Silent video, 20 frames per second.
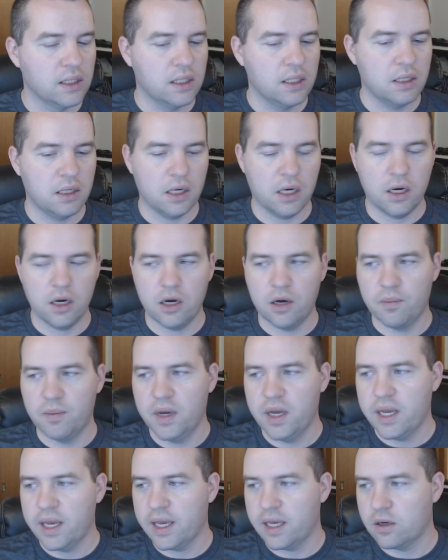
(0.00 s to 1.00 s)

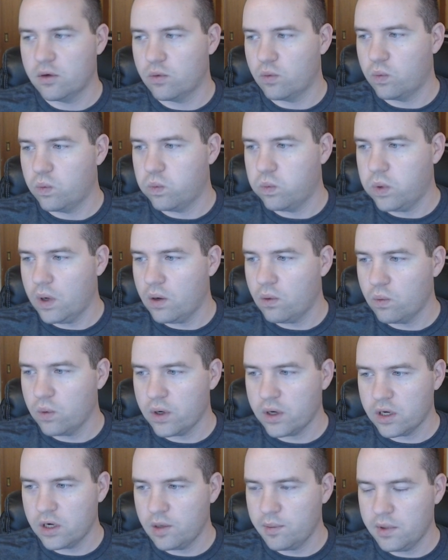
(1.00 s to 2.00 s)
And what we're
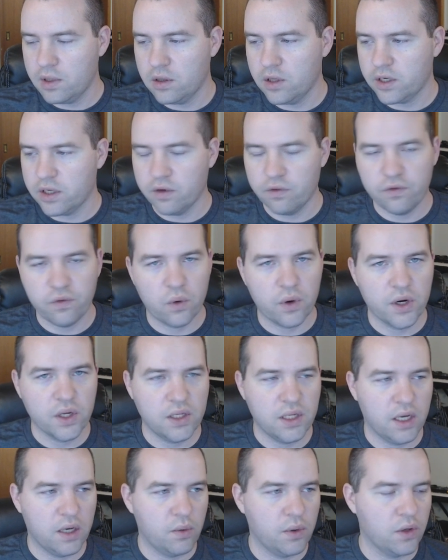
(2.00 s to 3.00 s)
going to be looking for
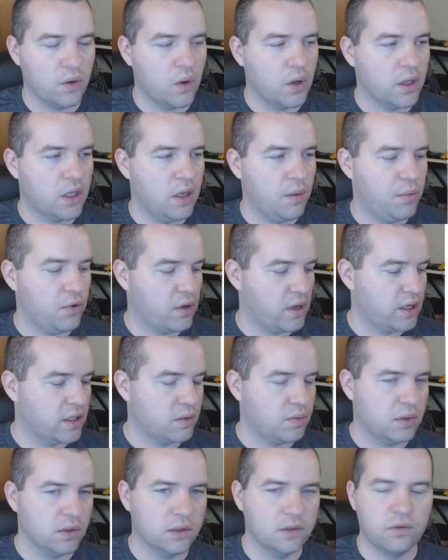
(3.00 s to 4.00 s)
today, what you want to keep your eyes
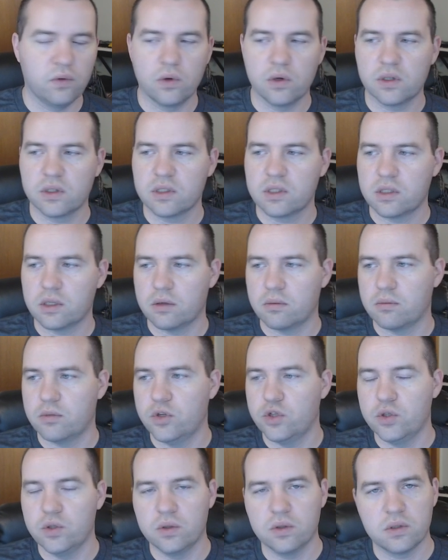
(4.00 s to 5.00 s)
peeled for, is some
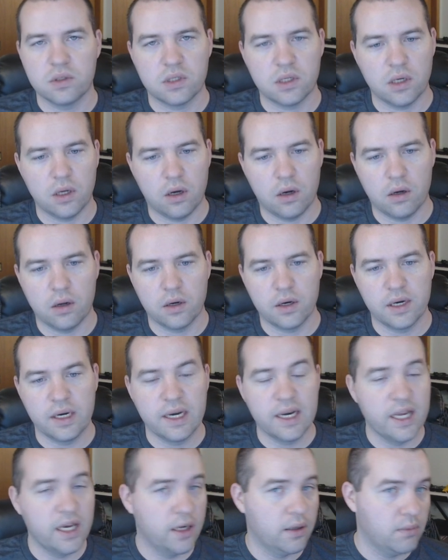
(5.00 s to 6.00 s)
news on
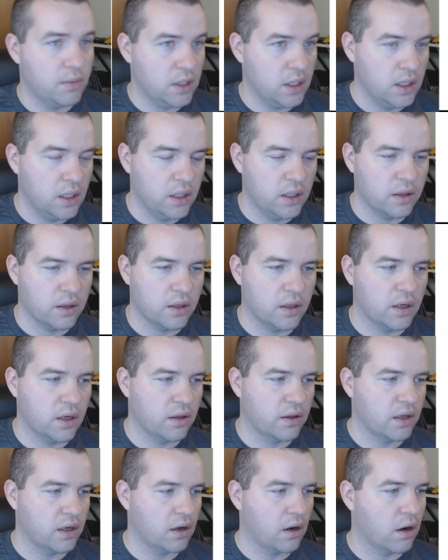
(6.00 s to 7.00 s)
NIM.
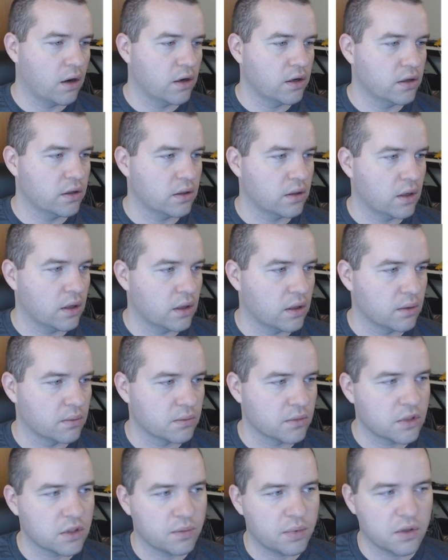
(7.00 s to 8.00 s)
They are
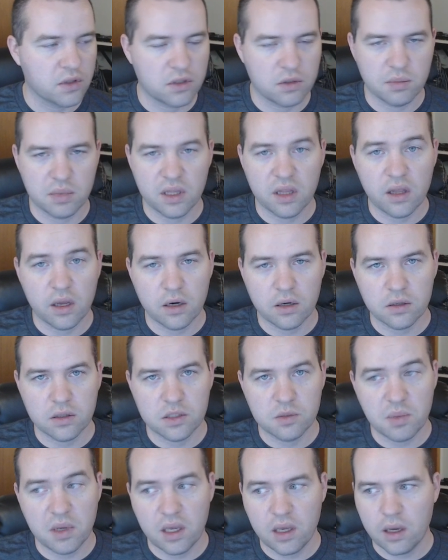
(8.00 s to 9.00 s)
supposed to be there
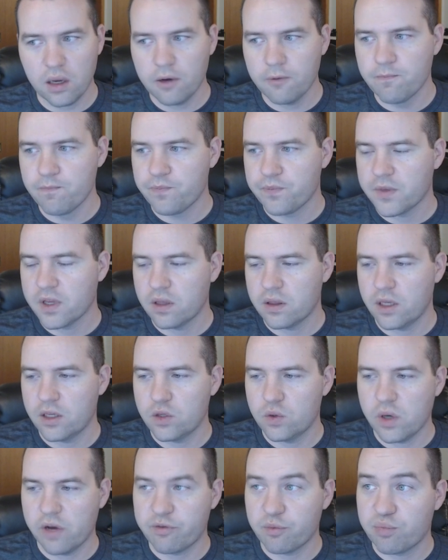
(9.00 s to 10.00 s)
speaking. They
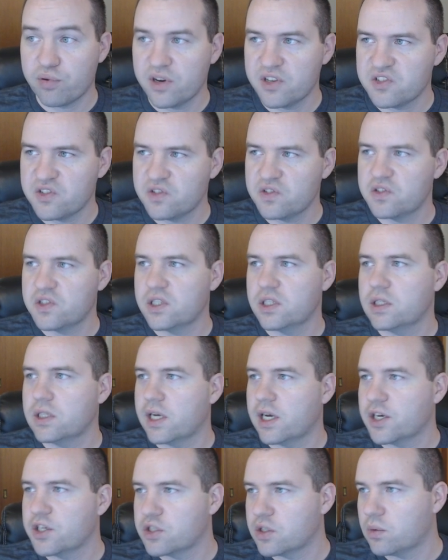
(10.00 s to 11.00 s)
do have a presence there.
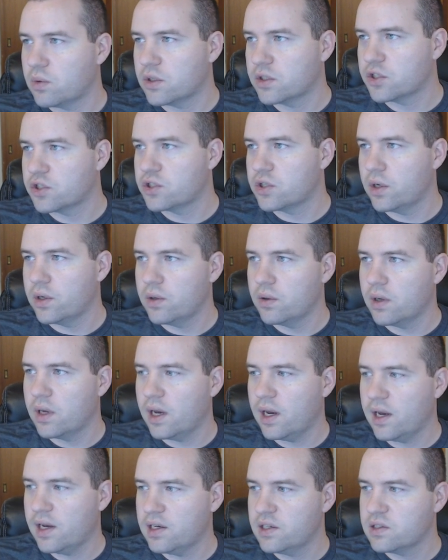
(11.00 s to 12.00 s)
I actually wanted to show you
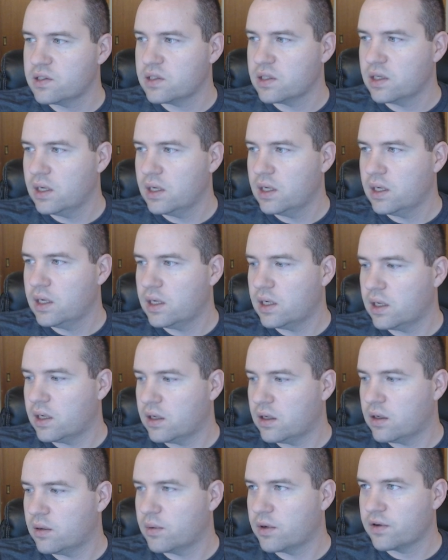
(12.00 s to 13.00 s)
guys
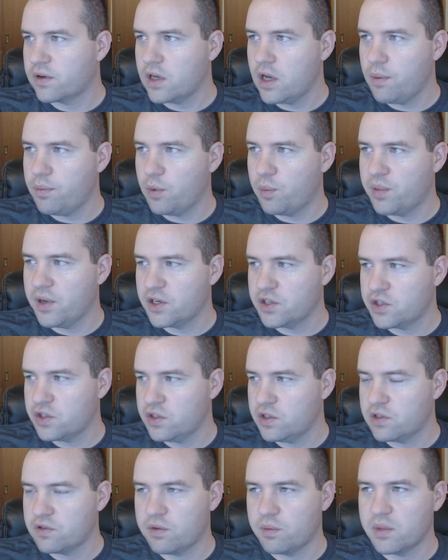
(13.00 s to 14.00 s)
a couple
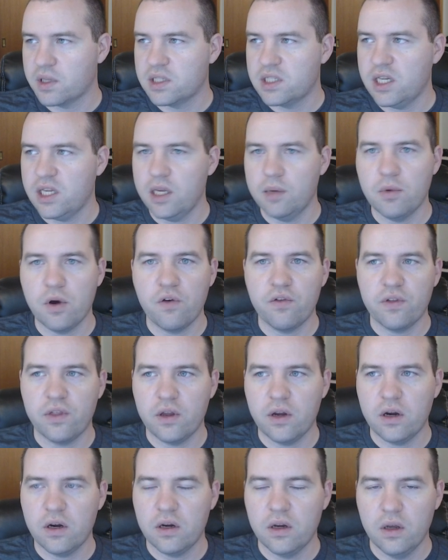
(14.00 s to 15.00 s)
pictures from the team over
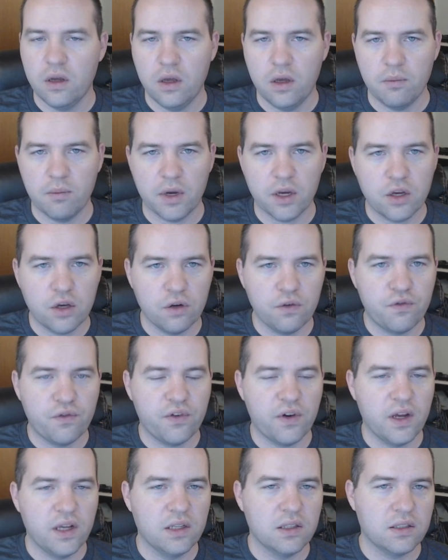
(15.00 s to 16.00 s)
there. My good
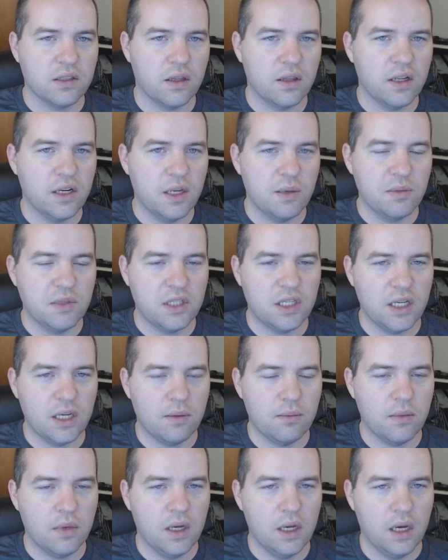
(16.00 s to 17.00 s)
friends on the NIM
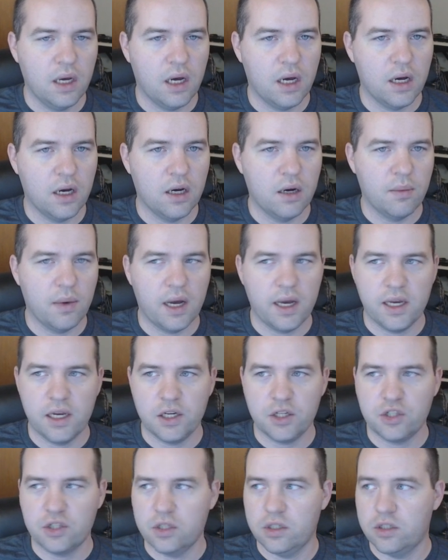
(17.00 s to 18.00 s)
team. I
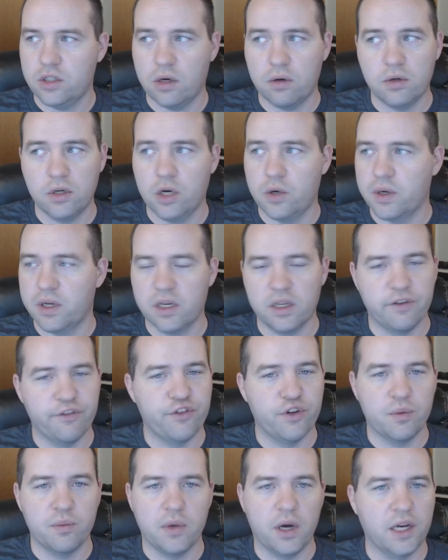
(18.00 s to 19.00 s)
actually don't know any of
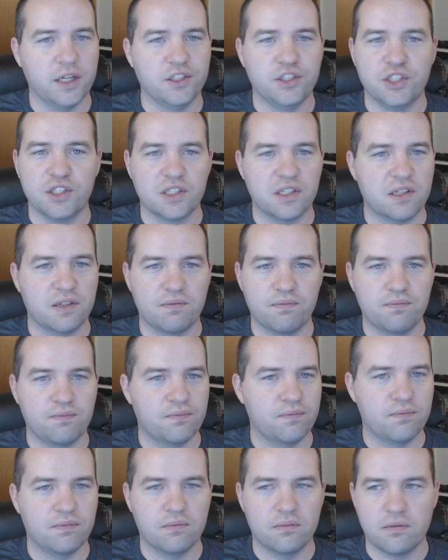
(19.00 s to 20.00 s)
them. I just
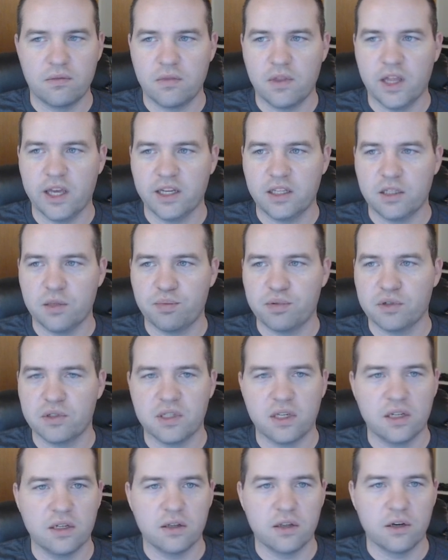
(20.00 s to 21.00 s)
like to
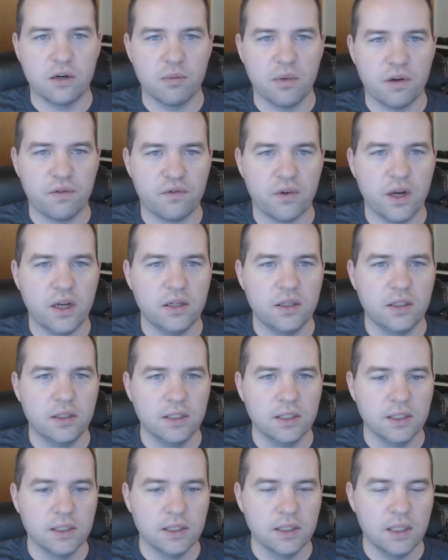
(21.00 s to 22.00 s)
pretend they're my friend.
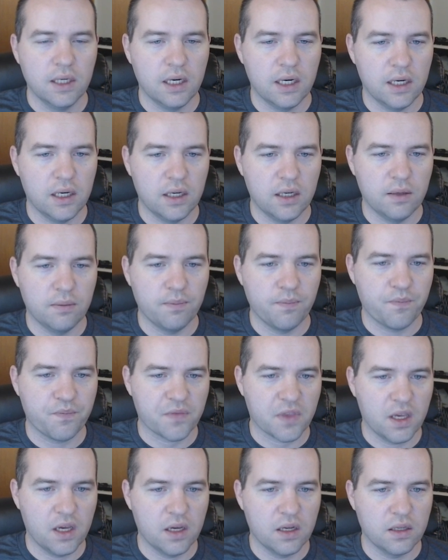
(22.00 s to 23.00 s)

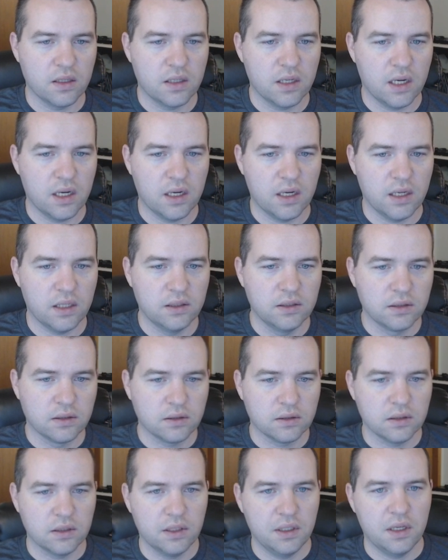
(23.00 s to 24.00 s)
Here
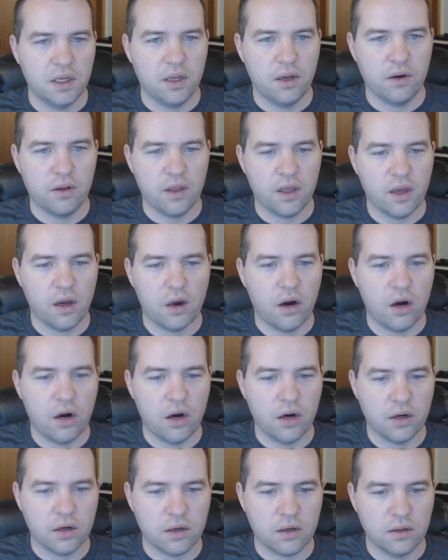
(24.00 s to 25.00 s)
they
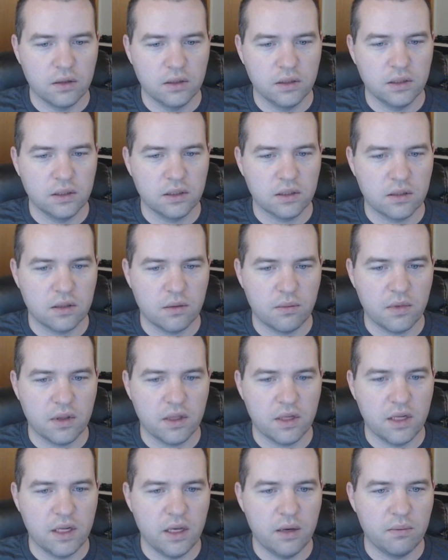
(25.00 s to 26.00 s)
are, some of the
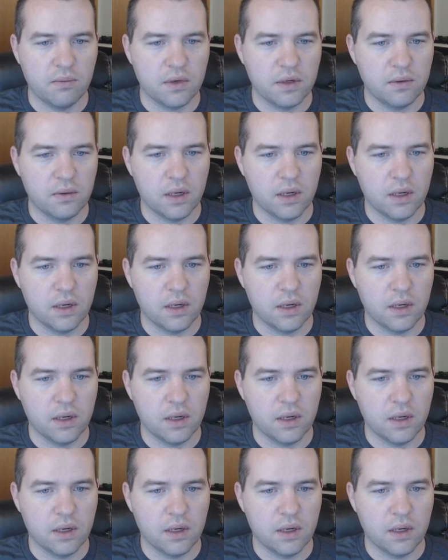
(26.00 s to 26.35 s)
NIM